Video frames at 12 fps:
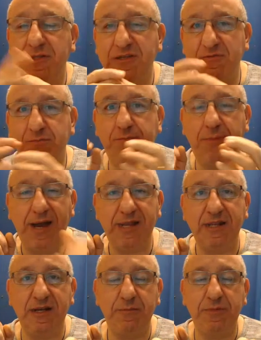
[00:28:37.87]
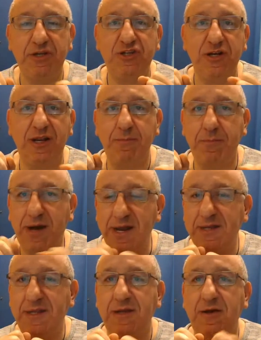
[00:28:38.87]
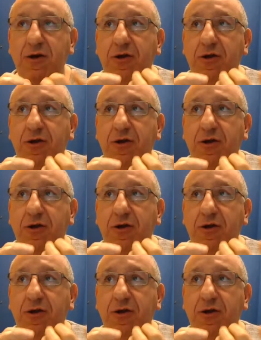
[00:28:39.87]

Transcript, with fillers: this bite inhibition and biting